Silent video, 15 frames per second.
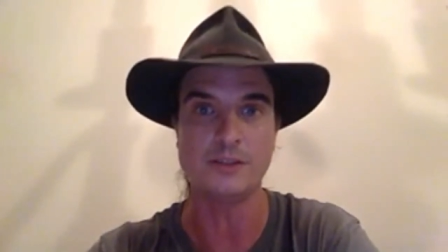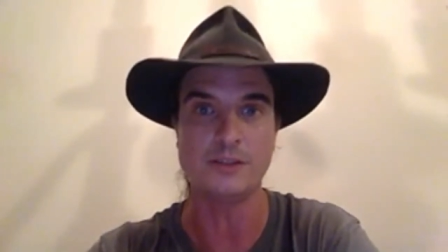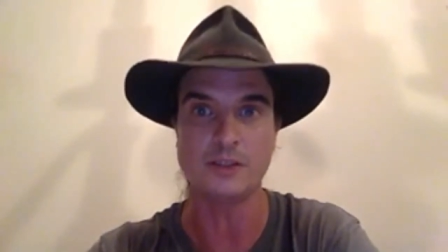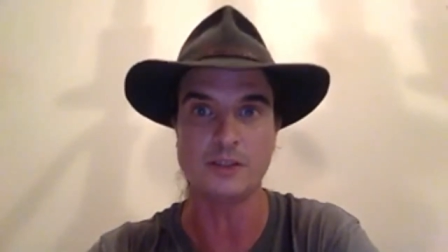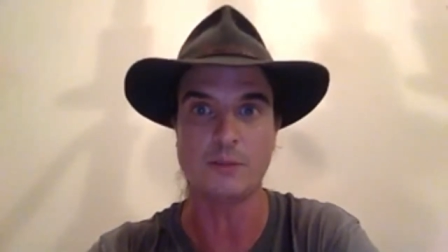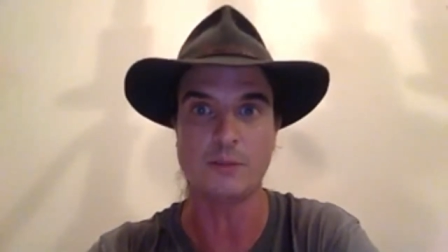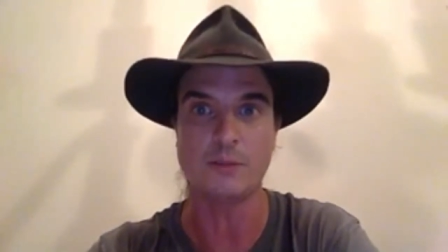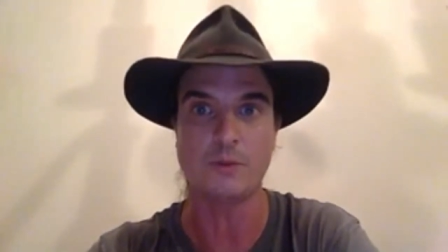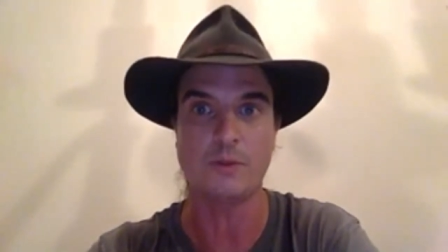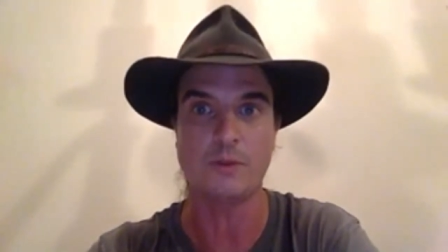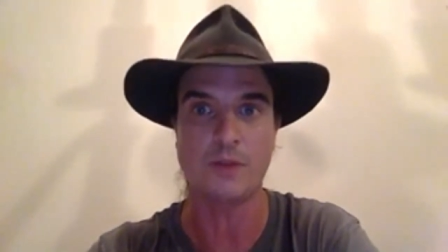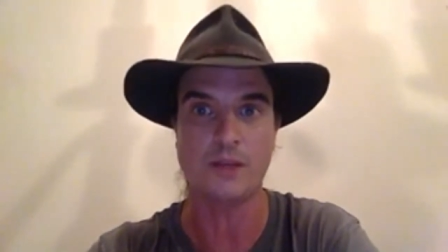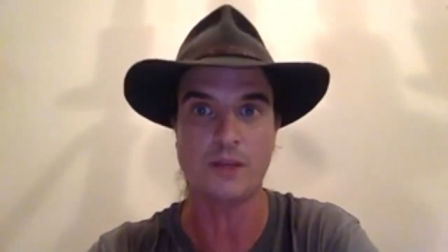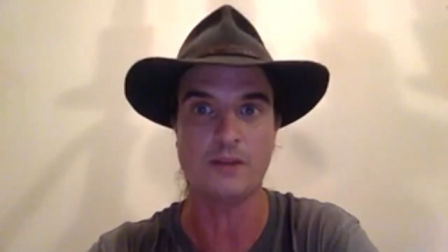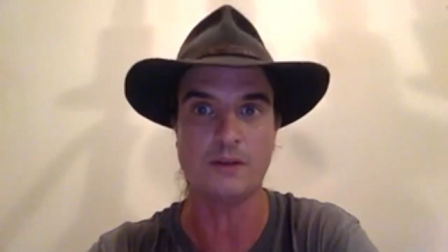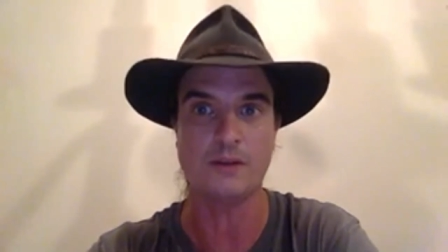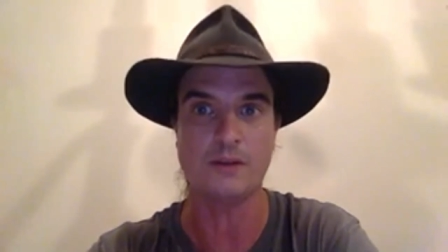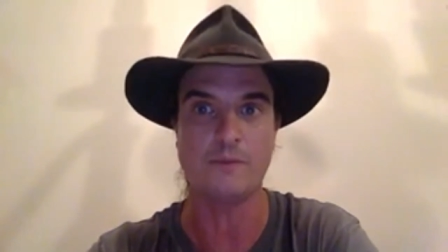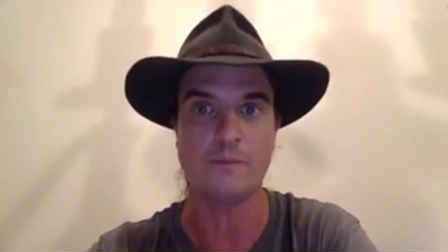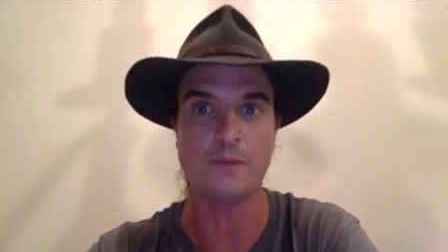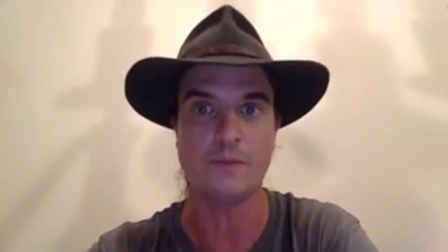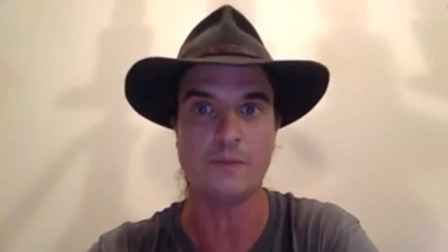And I would think that
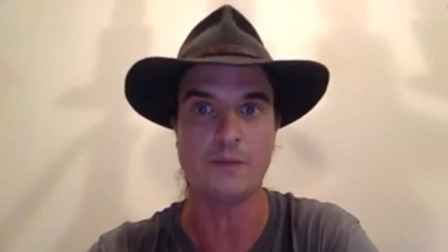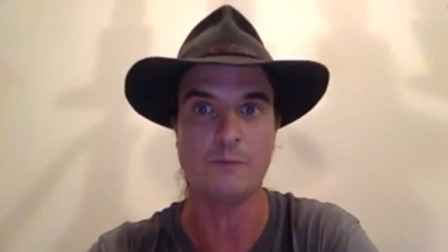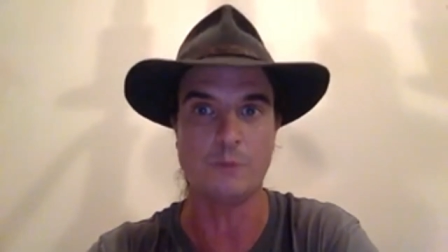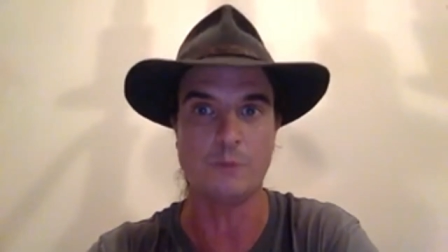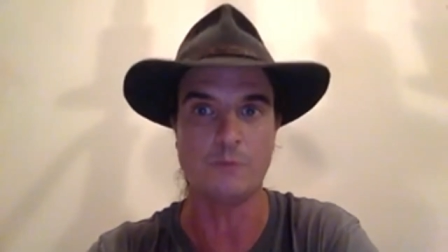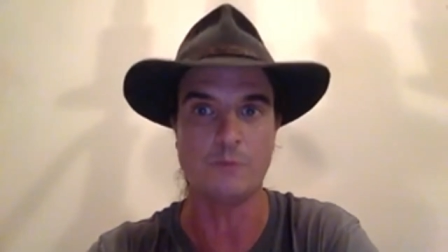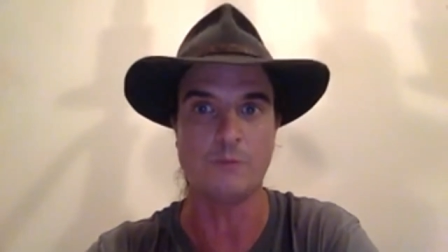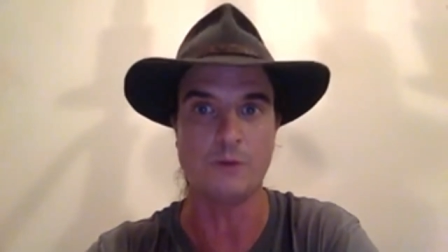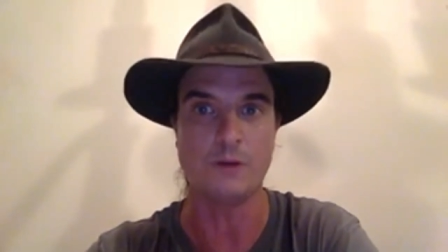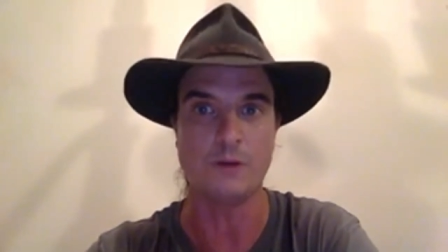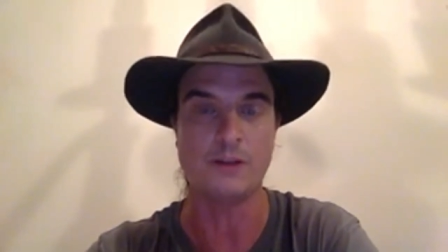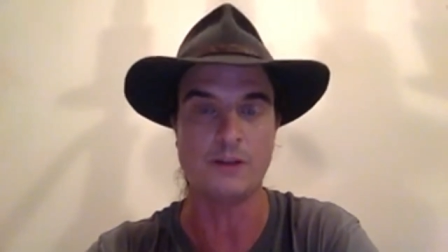it wouldn't work